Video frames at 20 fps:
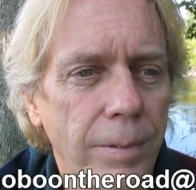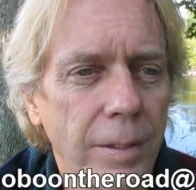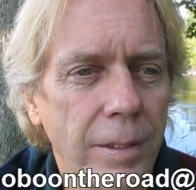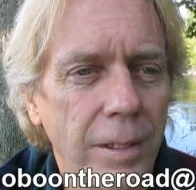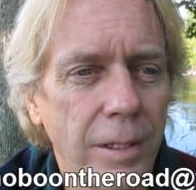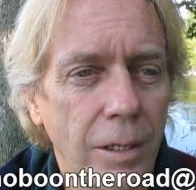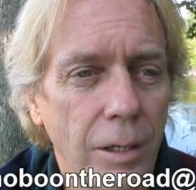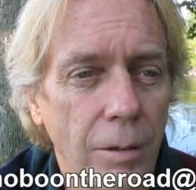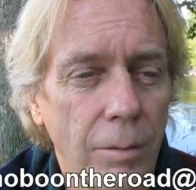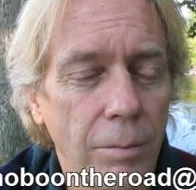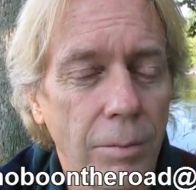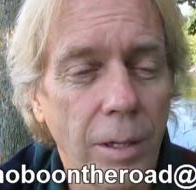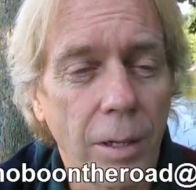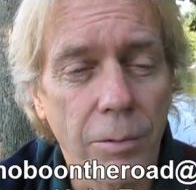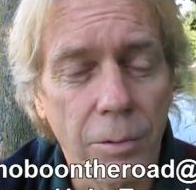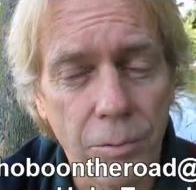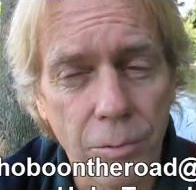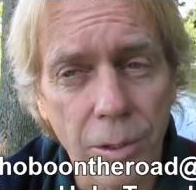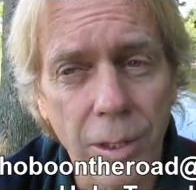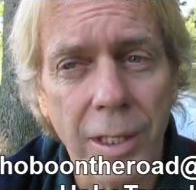you know, they
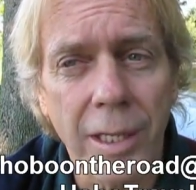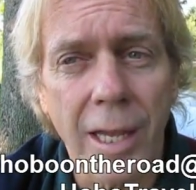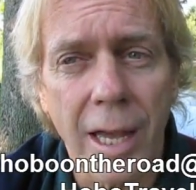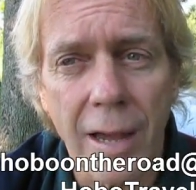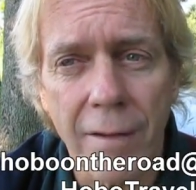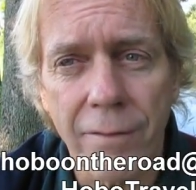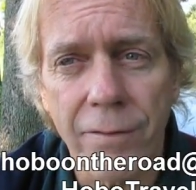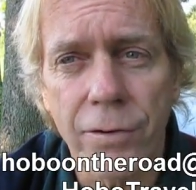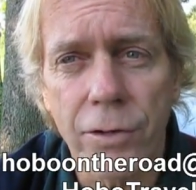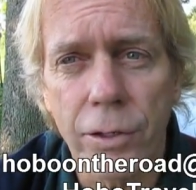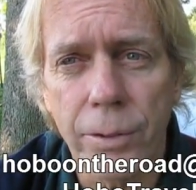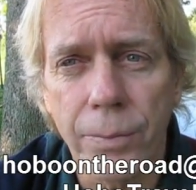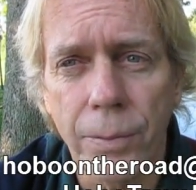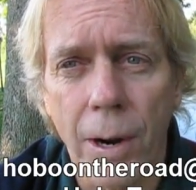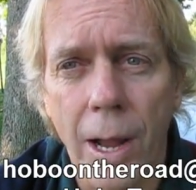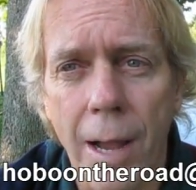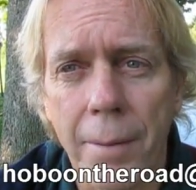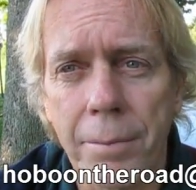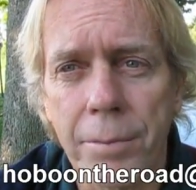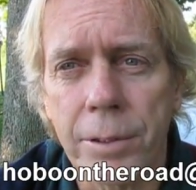would really have food
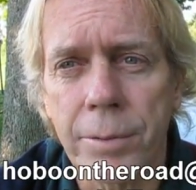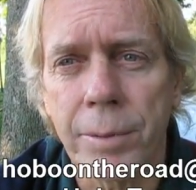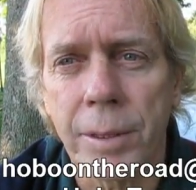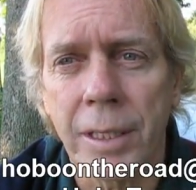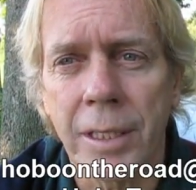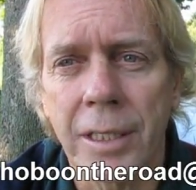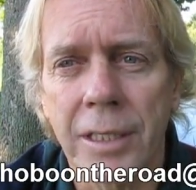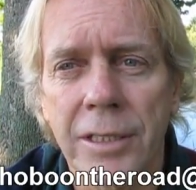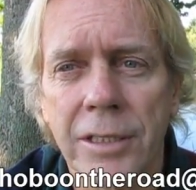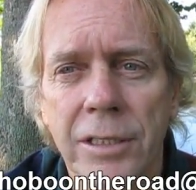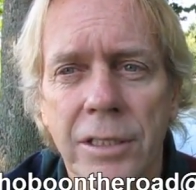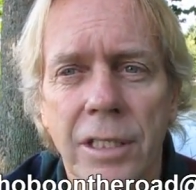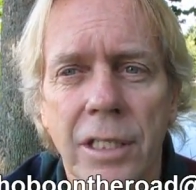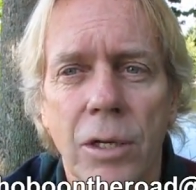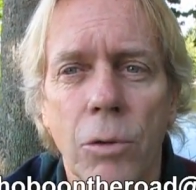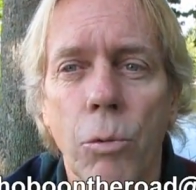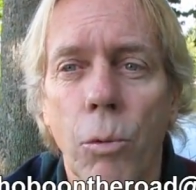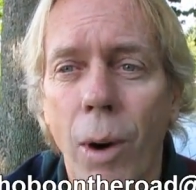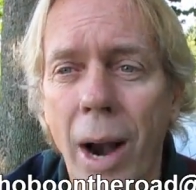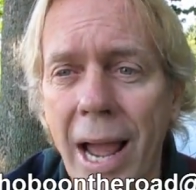problems because
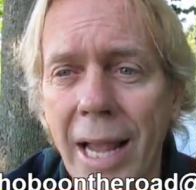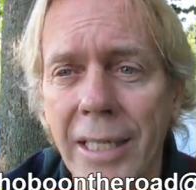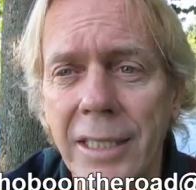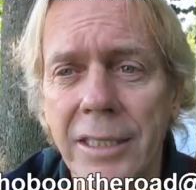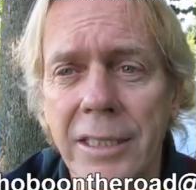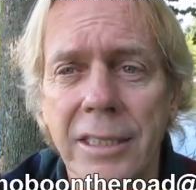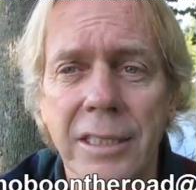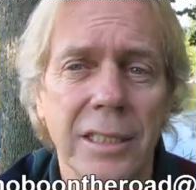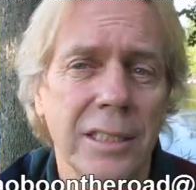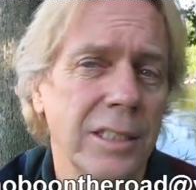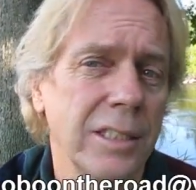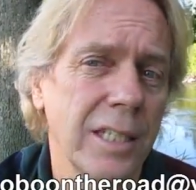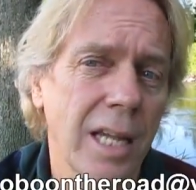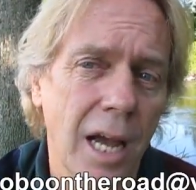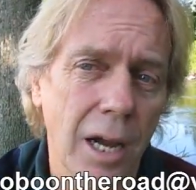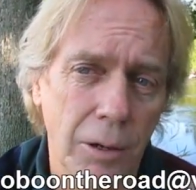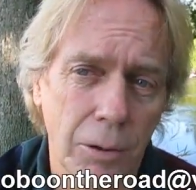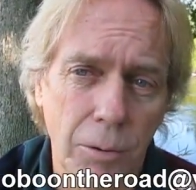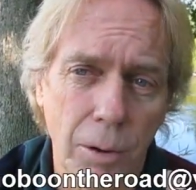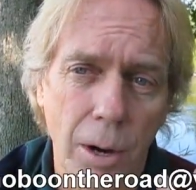the rice is
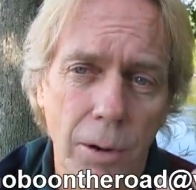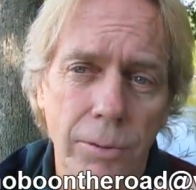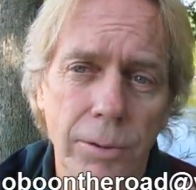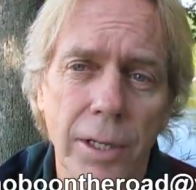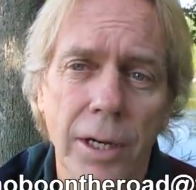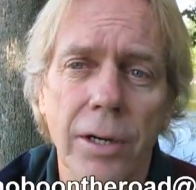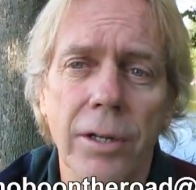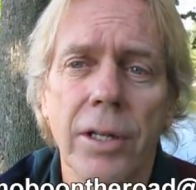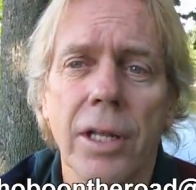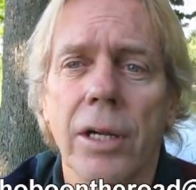not grown there.